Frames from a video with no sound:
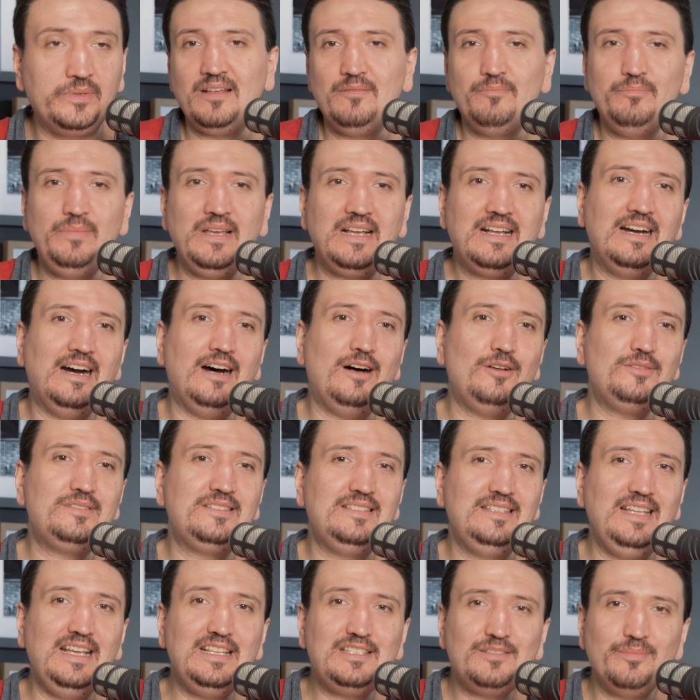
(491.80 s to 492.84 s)

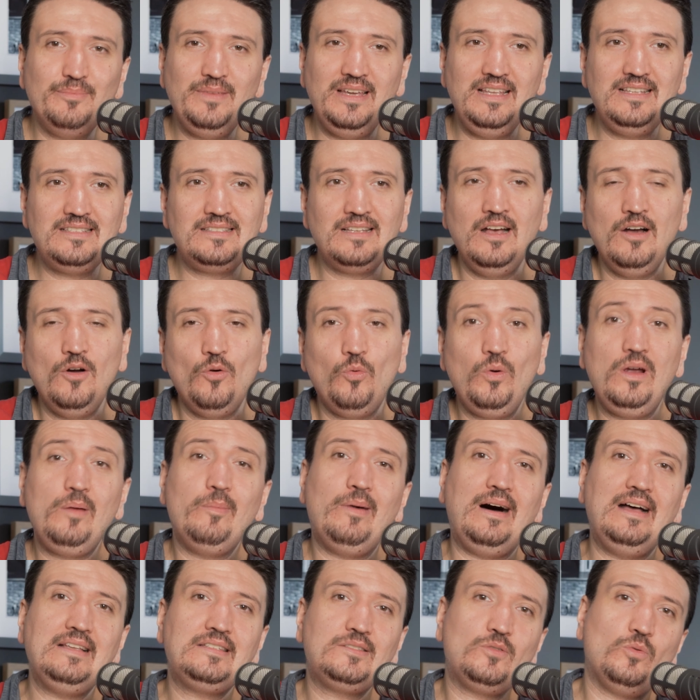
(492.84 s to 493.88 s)
because this means we
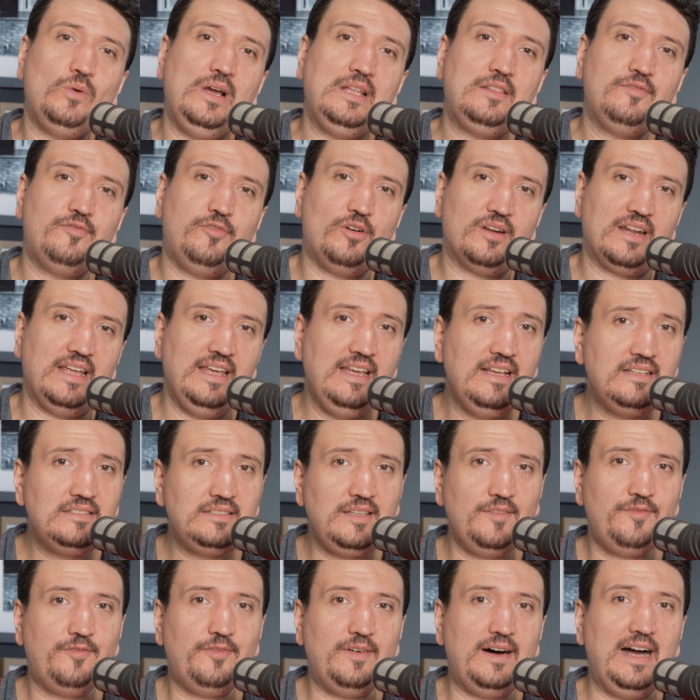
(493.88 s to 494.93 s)
must wait for
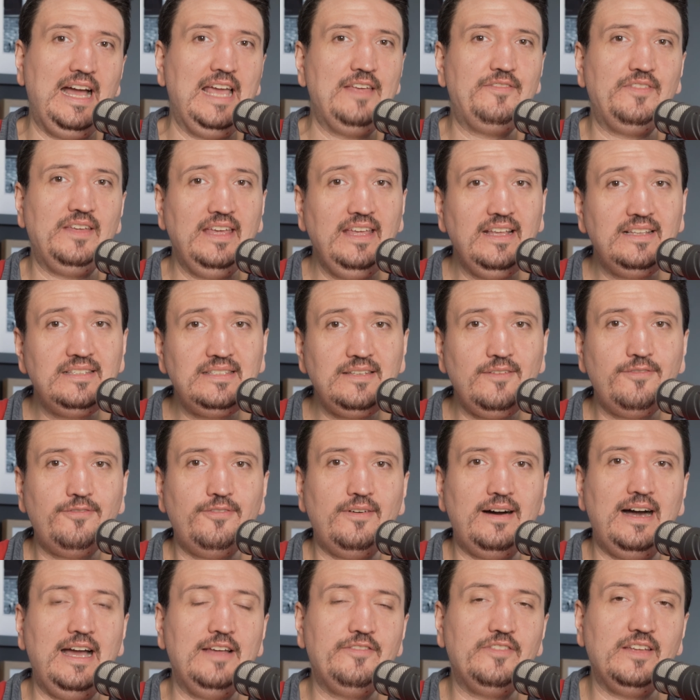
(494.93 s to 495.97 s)
X-T5,
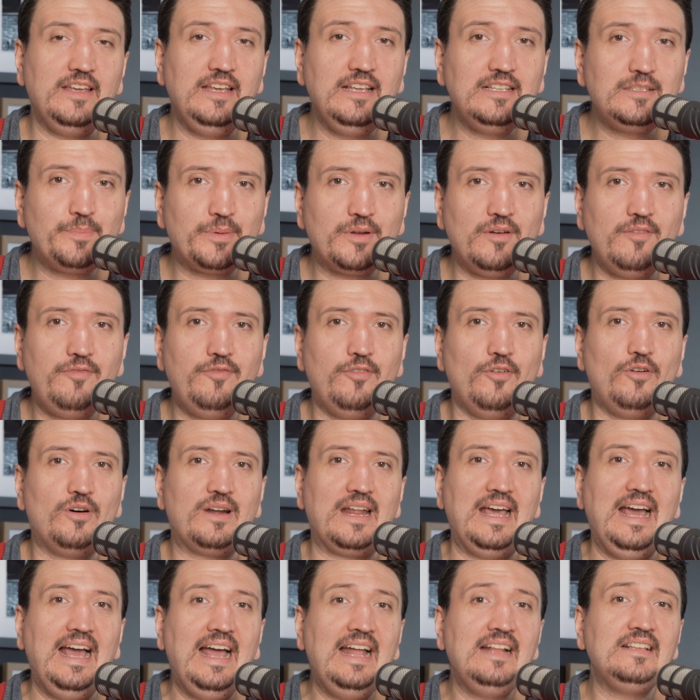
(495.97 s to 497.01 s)
X-C5, X Pro
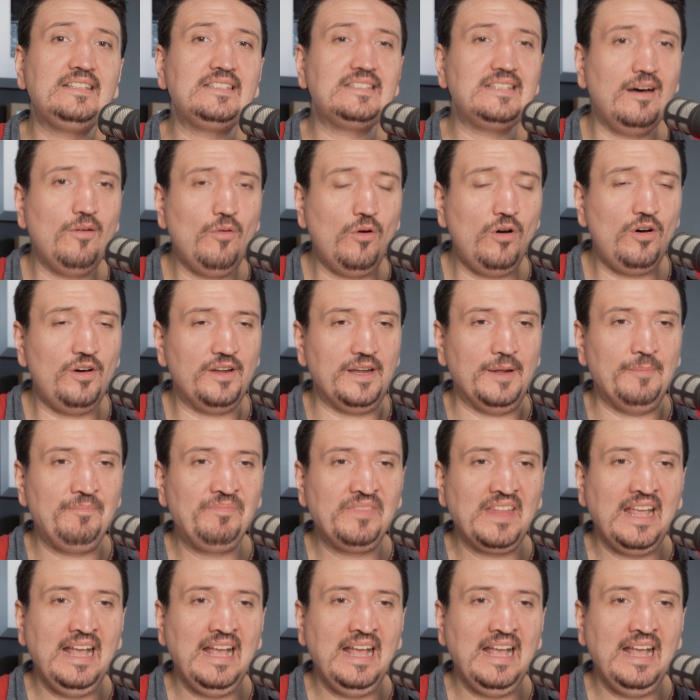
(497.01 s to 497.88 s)
4 and so on.